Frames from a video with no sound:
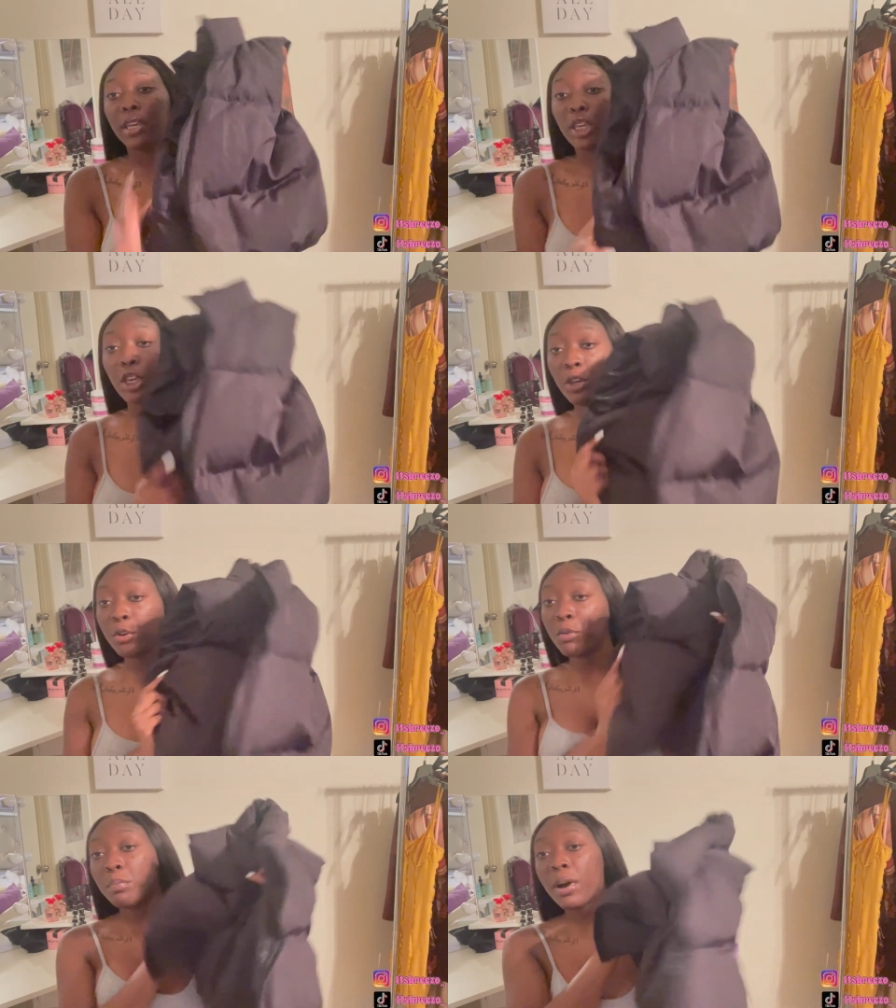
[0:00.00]

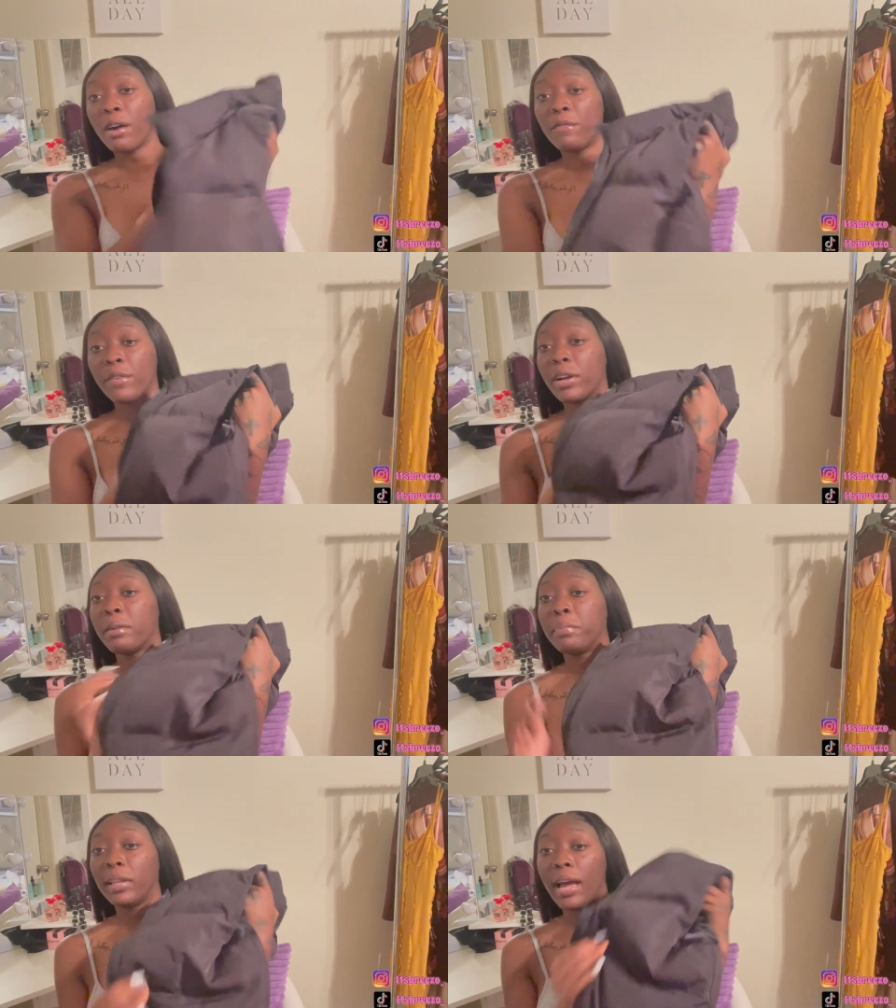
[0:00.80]
cute
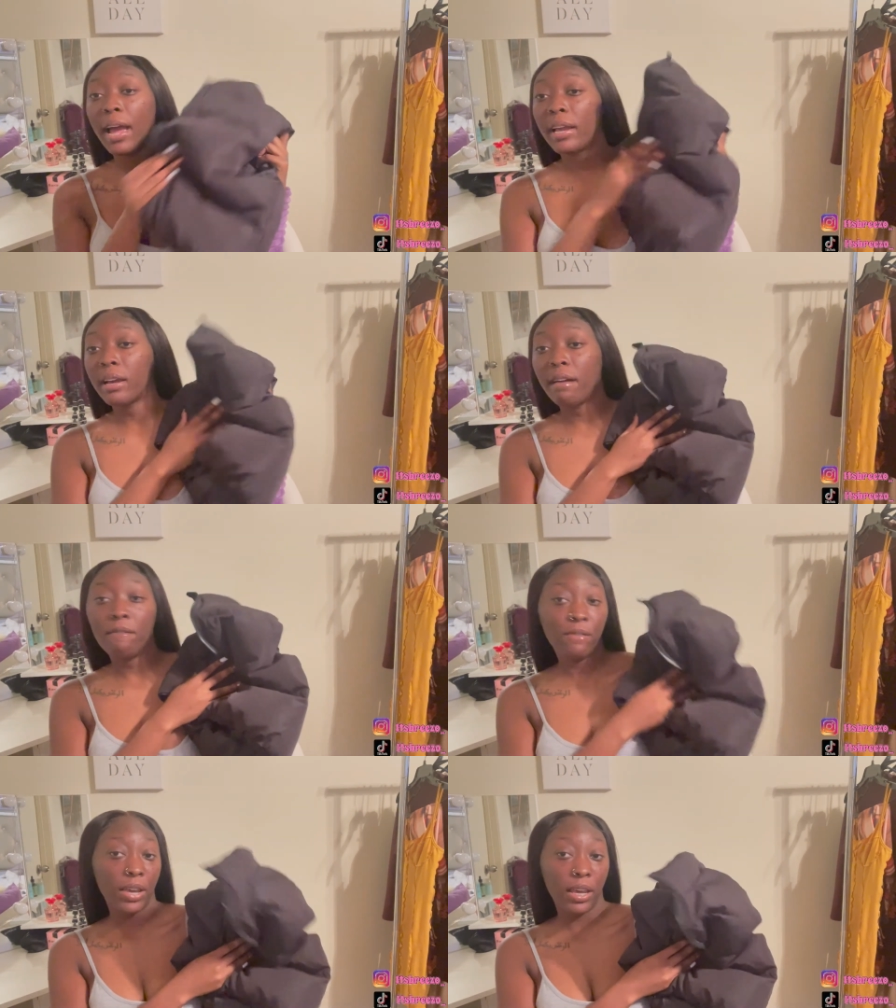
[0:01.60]
puffer black
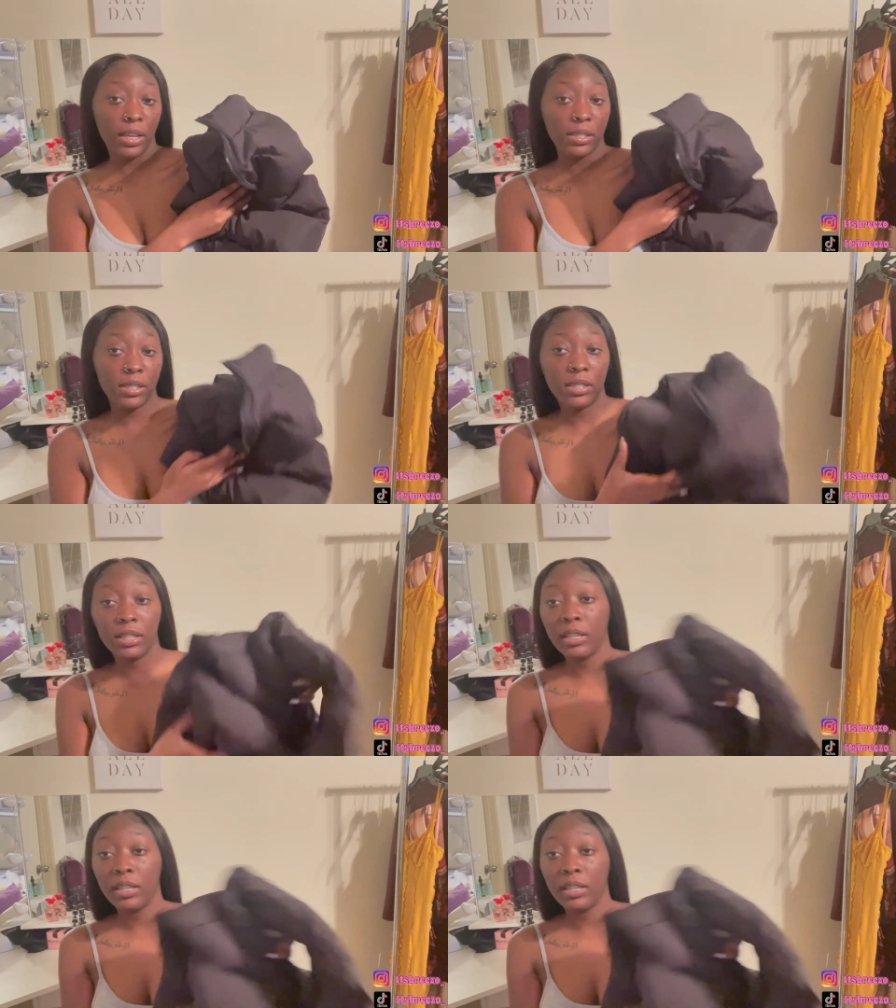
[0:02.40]
vest.